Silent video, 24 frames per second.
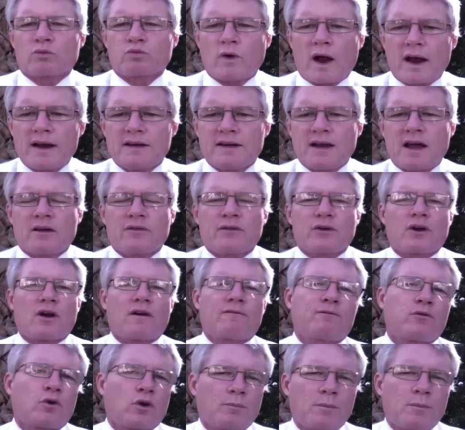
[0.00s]
right down there
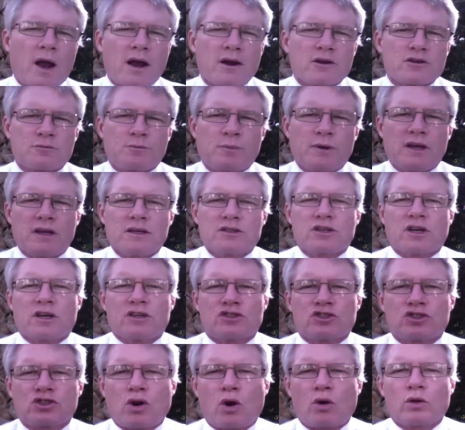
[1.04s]
on Fort Myers Beach
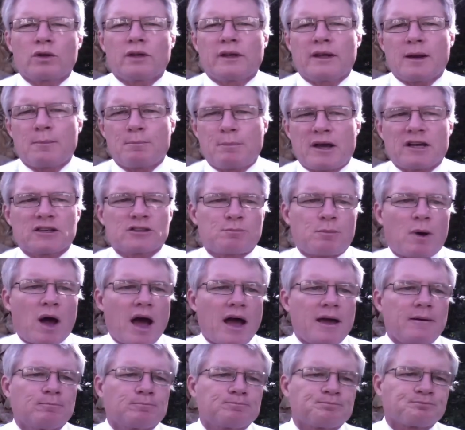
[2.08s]
is totally a best
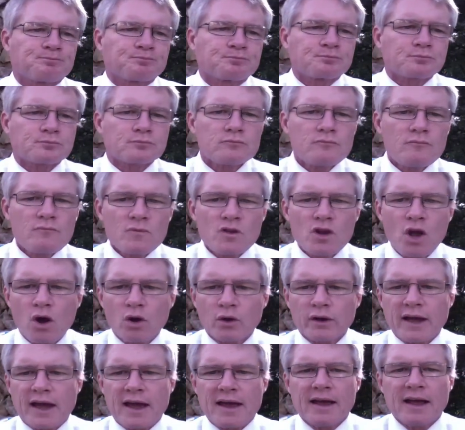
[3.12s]
buy.
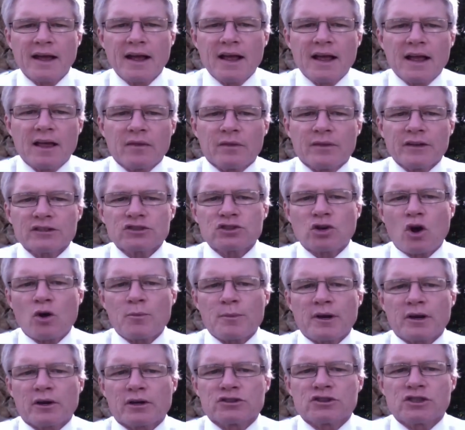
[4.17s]
Okay, this home
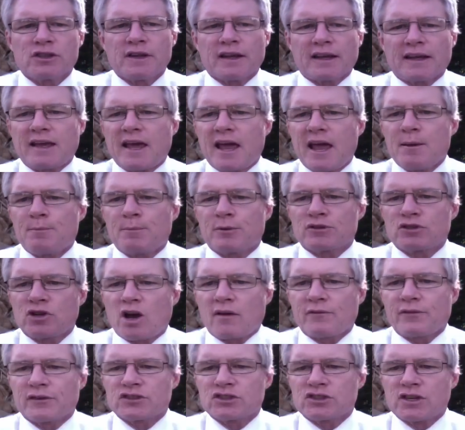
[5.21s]
here is in the Cape. It's
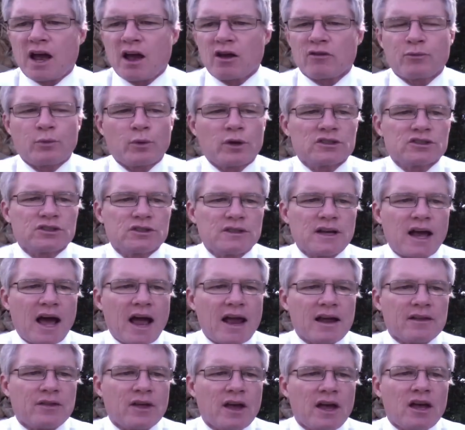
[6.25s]
off of Southwest
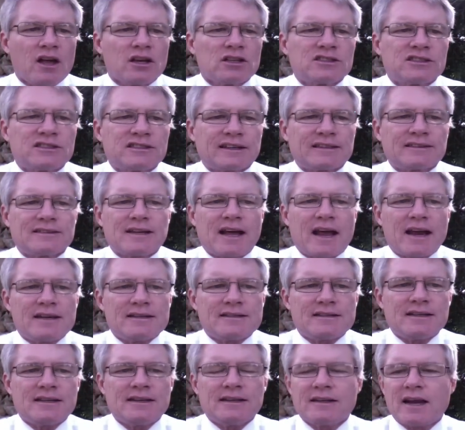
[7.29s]
9th,
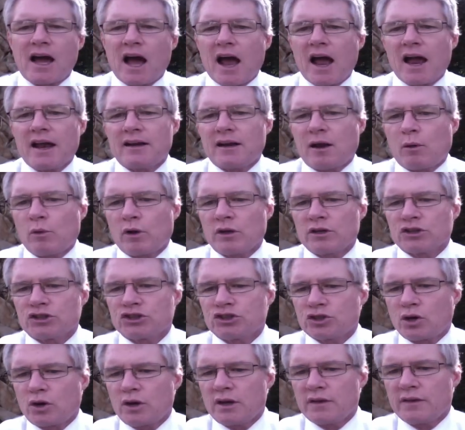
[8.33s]
619.9. I wanted to
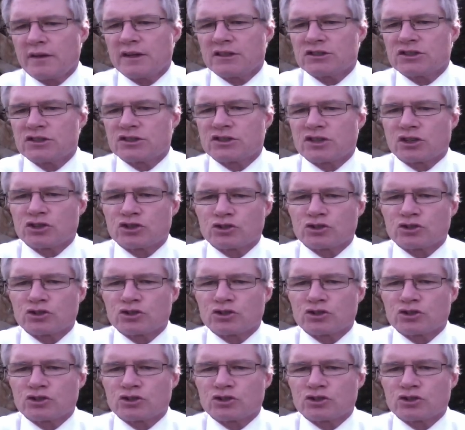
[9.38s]
show you this. It's a